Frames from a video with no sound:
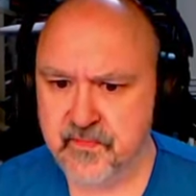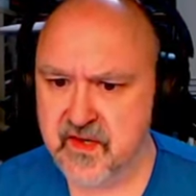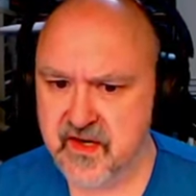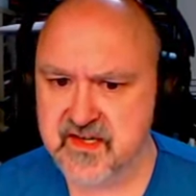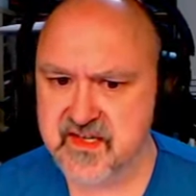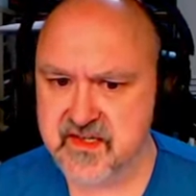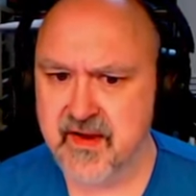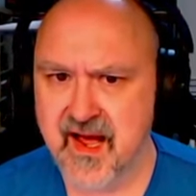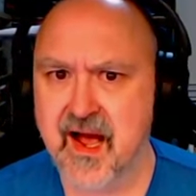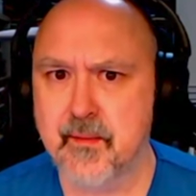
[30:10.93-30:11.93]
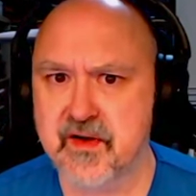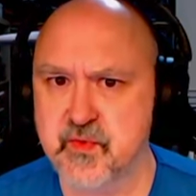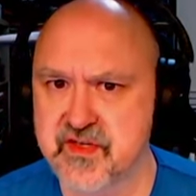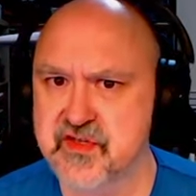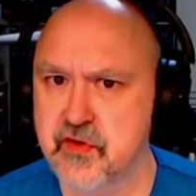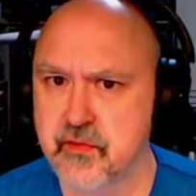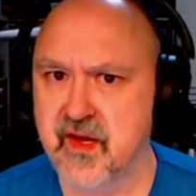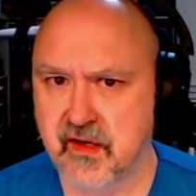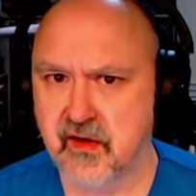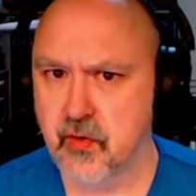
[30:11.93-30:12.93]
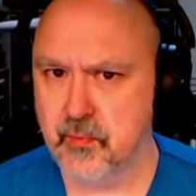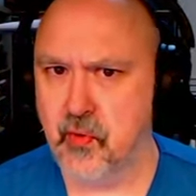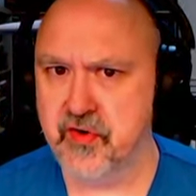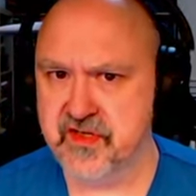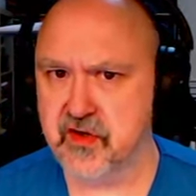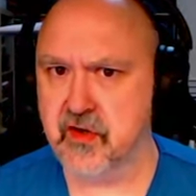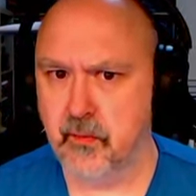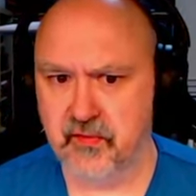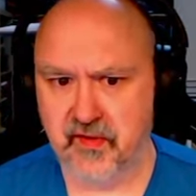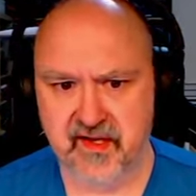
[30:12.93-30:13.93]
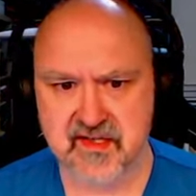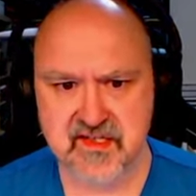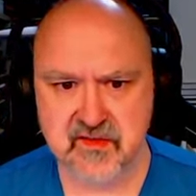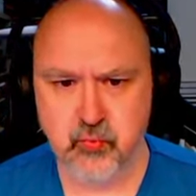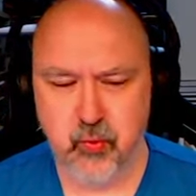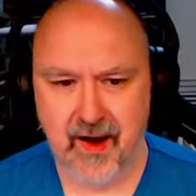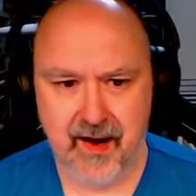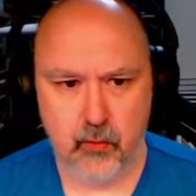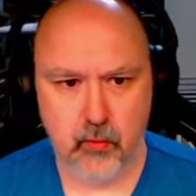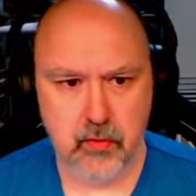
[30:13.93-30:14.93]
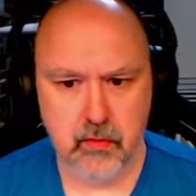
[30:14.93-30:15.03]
it doesn't matter how much we zoom in, your borders are complex. Wow.